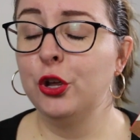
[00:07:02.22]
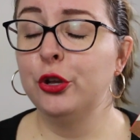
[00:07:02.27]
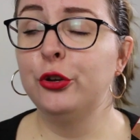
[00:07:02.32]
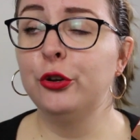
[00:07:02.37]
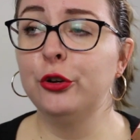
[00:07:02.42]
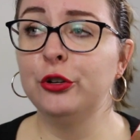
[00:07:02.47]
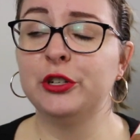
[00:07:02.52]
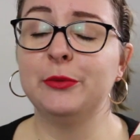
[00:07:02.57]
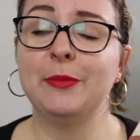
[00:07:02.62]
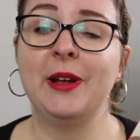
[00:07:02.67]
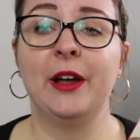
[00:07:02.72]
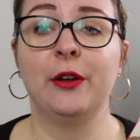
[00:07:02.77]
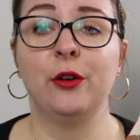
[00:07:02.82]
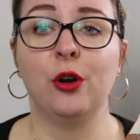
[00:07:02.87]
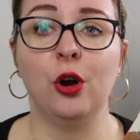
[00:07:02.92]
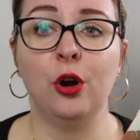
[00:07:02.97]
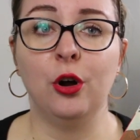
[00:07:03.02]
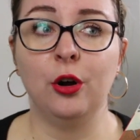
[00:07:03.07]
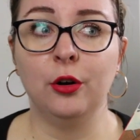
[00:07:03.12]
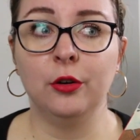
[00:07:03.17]
huge amount
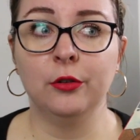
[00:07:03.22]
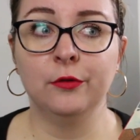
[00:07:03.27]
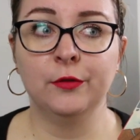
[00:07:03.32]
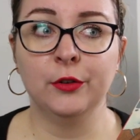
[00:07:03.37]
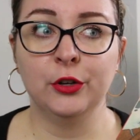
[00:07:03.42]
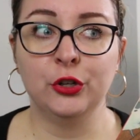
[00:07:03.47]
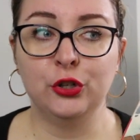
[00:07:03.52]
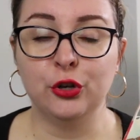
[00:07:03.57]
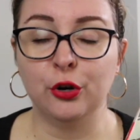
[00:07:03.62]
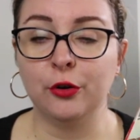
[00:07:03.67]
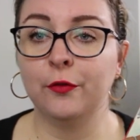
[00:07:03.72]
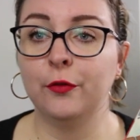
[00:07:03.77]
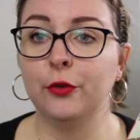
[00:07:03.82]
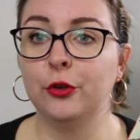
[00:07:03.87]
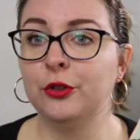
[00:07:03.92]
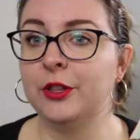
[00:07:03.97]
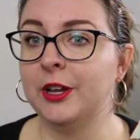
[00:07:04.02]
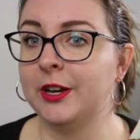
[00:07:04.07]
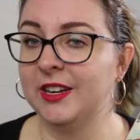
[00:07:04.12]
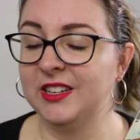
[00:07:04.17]
of dog
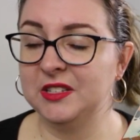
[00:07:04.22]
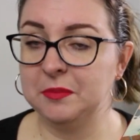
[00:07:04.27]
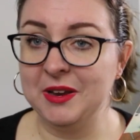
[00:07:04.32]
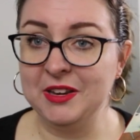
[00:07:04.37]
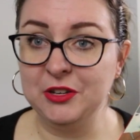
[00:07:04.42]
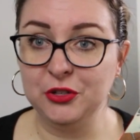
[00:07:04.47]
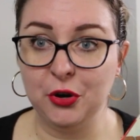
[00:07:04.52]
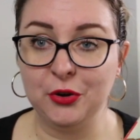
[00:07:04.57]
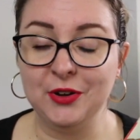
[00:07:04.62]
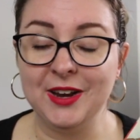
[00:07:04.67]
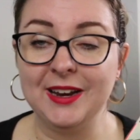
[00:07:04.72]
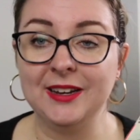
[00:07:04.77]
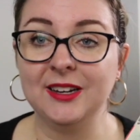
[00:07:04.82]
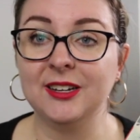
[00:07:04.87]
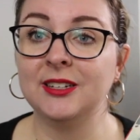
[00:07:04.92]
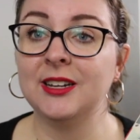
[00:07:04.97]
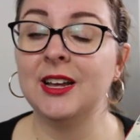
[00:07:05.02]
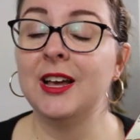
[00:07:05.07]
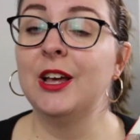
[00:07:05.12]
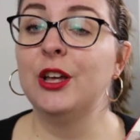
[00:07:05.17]
food that has been
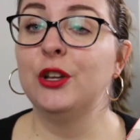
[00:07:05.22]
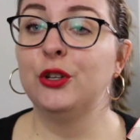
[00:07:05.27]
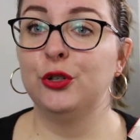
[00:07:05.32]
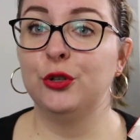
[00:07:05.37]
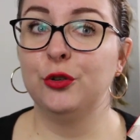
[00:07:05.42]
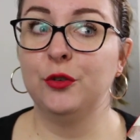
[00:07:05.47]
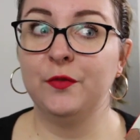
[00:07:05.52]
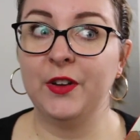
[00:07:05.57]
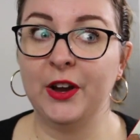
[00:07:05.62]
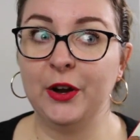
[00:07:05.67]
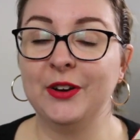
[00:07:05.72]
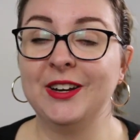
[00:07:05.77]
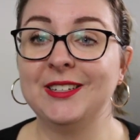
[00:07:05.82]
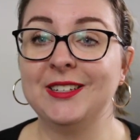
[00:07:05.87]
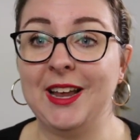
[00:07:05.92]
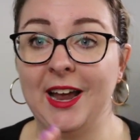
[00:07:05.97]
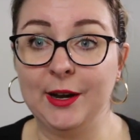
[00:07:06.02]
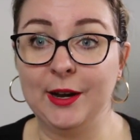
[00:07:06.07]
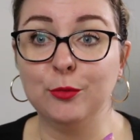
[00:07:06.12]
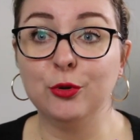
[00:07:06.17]
donated to
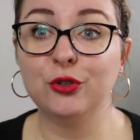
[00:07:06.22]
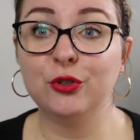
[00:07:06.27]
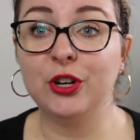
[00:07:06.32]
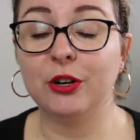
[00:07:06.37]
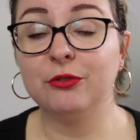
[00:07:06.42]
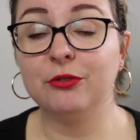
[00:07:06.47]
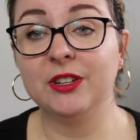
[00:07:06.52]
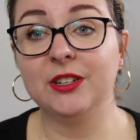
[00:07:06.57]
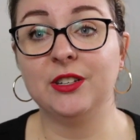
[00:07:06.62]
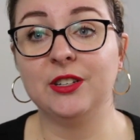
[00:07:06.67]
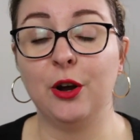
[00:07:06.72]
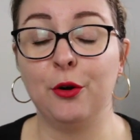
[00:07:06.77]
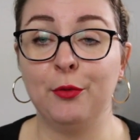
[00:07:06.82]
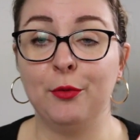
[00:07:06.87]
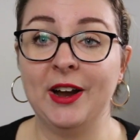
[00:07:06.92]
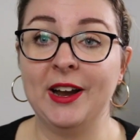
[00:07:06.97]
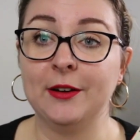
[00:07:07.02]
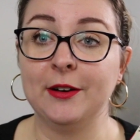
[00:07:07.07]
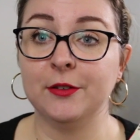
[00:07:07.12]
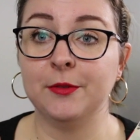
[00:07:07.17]
various animal shelters
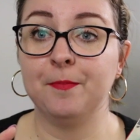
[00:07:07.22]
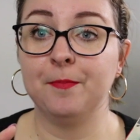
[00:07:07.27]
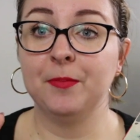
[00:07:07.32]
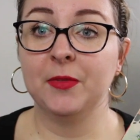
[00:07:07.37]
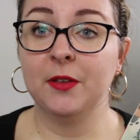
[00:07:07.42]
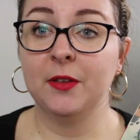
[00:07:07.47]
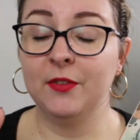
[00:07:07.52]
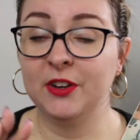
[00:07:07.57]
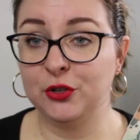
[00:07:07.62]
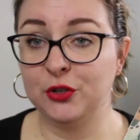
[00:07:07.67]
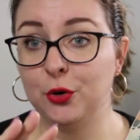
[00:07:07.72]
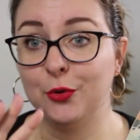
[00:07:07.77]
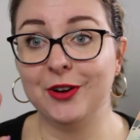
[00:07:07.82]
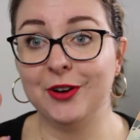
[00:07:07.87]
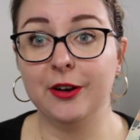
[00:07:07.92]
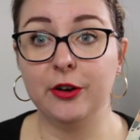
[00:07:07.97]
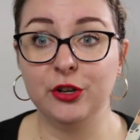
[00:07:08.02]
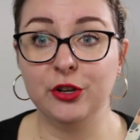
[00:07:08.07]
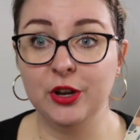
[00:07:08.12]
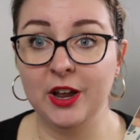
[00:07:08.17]
around
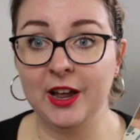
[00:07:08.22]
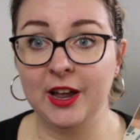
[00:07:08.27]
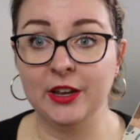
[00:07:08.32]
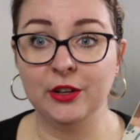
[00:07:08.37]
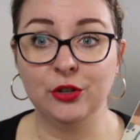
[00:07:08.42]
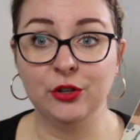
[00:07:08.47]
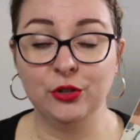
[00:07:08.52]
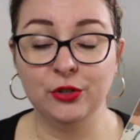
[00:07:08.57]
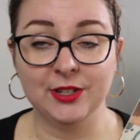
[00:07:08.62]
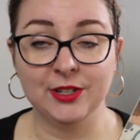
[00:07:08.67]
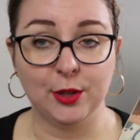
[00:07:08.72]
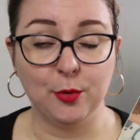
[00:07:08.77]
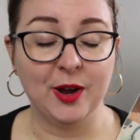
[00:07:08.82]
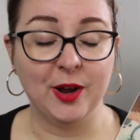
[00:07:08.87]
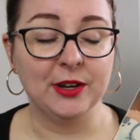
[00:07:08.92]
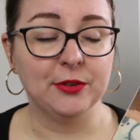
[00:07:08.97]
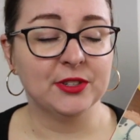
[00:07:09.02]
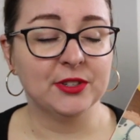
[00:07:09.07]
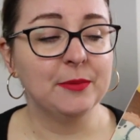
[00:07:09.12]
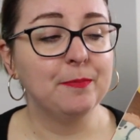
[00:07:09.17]
Victoria and New South
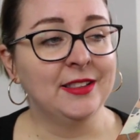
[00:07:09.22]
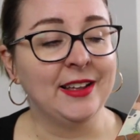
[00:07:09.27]
Wales.